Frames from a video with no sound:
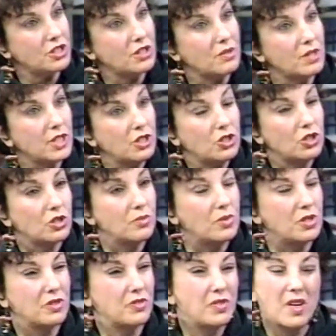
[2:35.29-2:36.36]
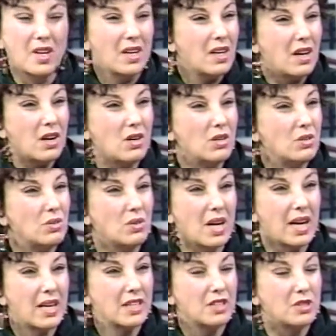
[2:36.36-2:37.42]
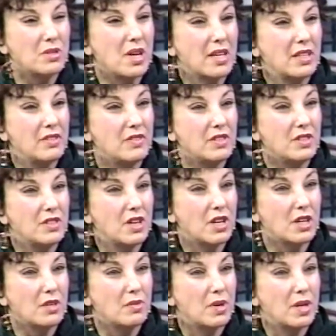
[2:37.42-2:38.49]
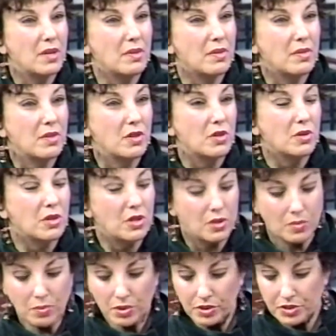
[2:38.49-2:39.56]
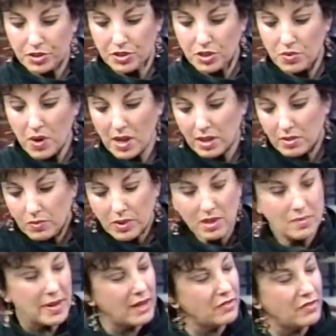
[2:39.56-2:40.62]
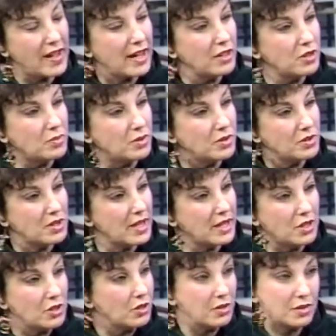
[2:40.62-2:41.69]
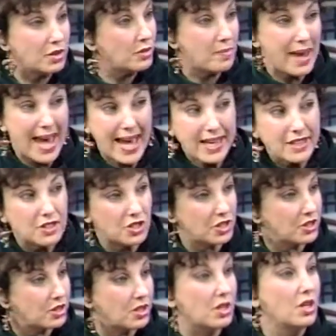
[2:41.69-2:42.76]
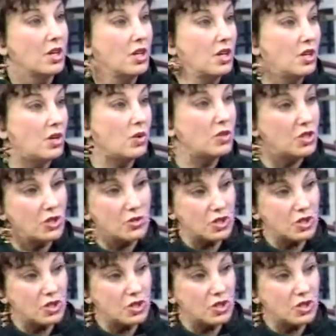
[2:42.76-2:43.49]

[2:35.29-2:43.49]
in terms of, oh gosh, not even your purse and your wallet? What about valuables like your packages? You know, do you